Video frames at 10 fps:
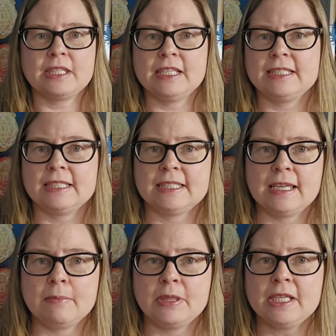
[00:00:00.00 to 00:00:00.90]
it's the
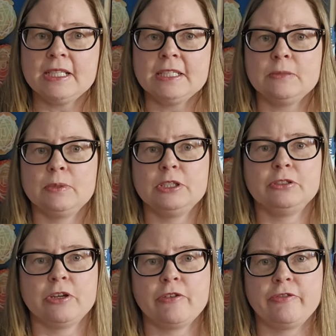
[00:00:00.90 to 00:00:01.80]
same thickness, but
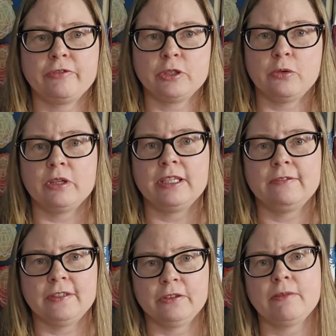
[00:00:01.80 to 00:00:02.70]
you don't totally
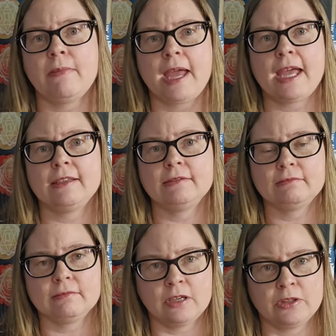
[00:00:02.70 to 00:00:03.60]
feel the mat
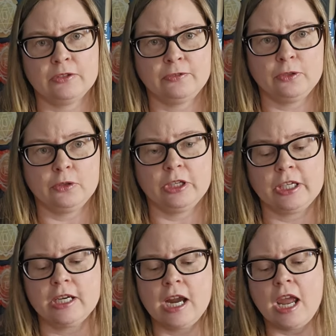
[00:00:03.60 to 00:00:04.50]
on the floor.